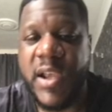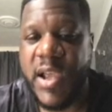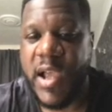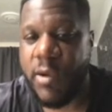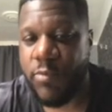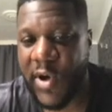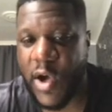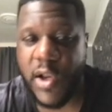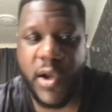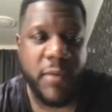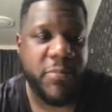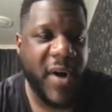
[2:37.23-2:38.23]
Uh, we've got a
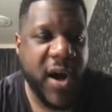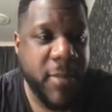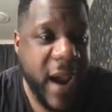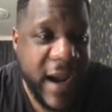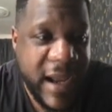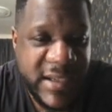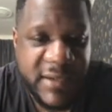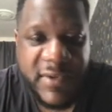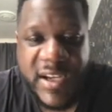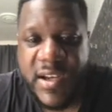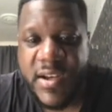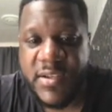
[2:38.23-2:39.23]
lot of buyback
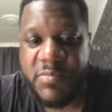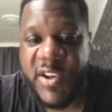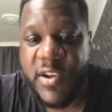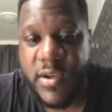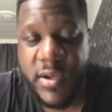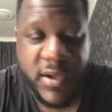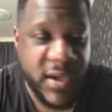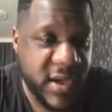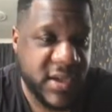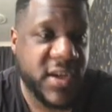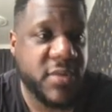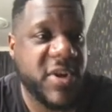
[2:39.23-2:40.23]
activity that's been that's
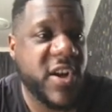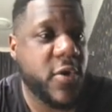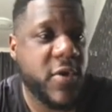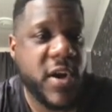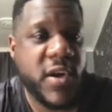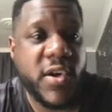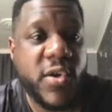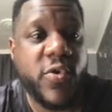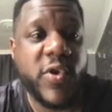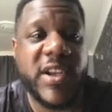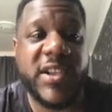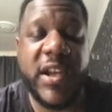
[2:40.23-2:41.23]
going to be going on,
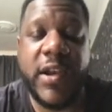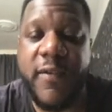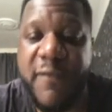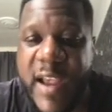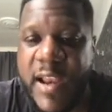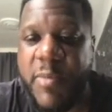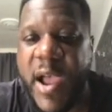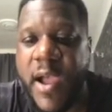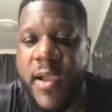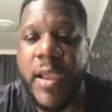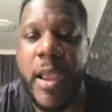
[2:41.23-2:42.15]
according to the developer.